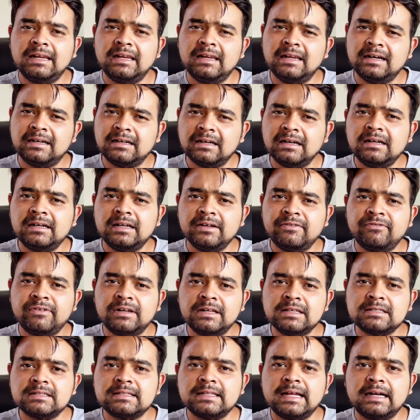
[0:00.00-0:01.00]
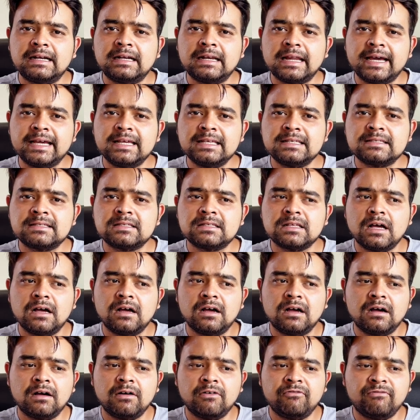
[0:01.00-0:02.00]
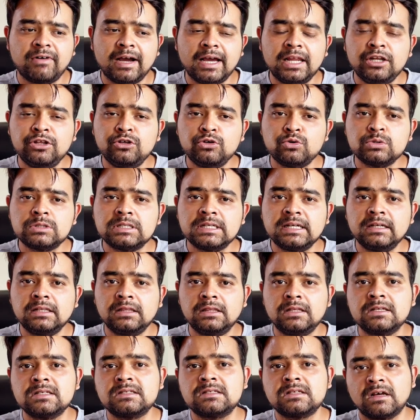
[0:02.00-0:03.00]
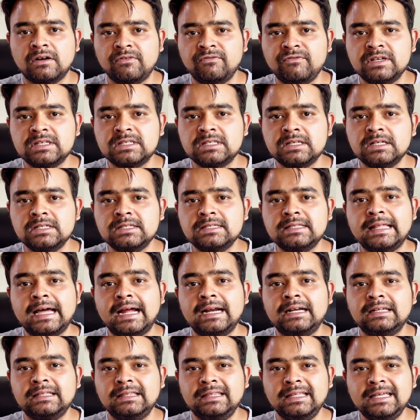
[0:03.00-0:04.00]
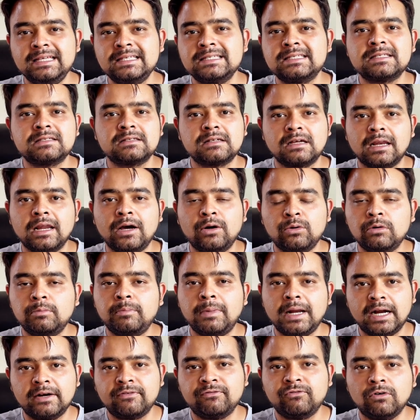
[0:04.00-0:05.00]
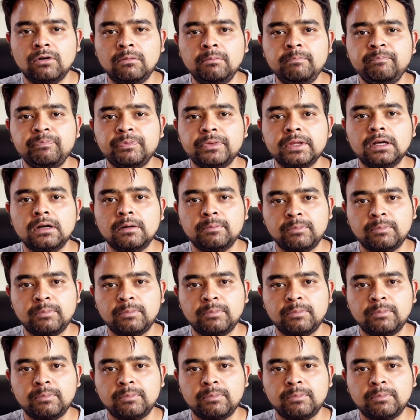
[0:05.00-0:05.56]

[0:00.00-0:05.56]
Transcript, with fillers: little difference that lies uh, while using the services that these cloud platform uh,